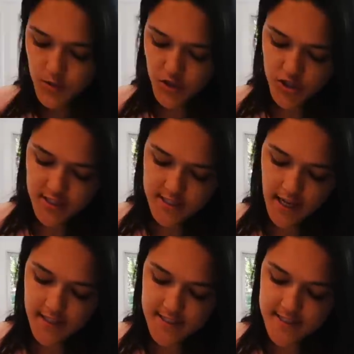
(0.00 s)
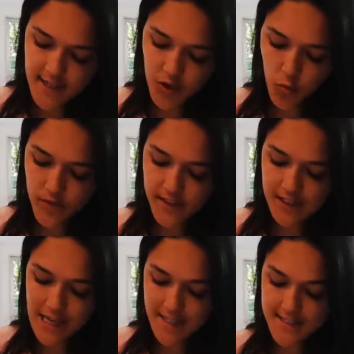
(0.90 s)
So I just decided to stick with the
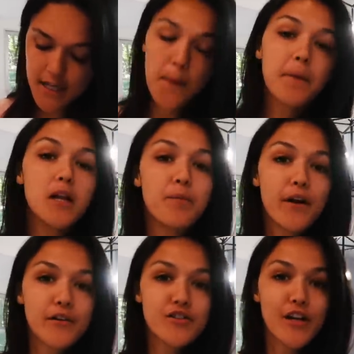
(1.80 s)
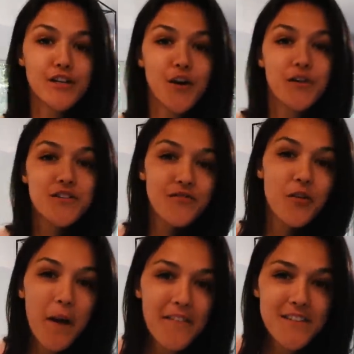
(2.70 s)
classic peanut butter and jelly toast
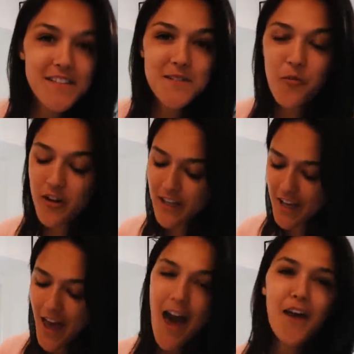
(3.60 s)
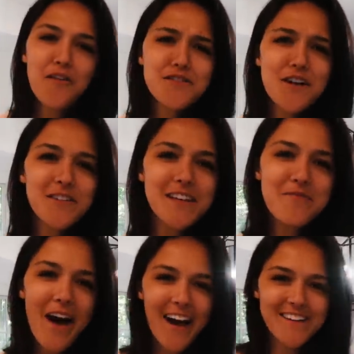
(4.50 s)
for breakfast this morning. And also in the
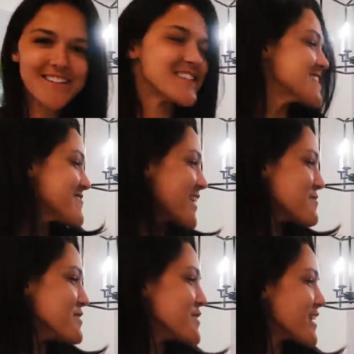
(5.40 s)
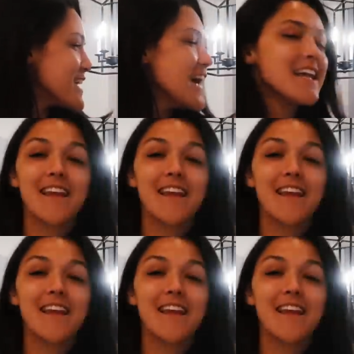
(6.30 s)
back, you can see my computer.